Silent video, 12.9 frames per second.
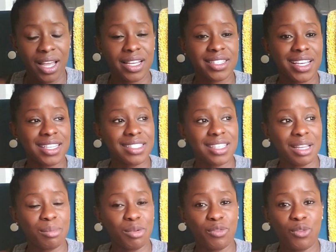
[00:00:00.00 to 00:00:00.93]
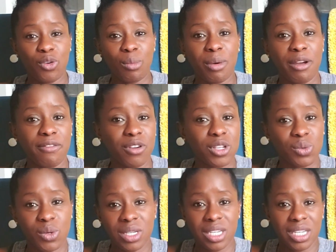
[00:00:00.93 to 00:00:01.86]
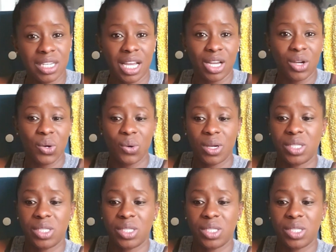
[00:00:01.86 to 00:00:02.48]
As I said before, my first one did not go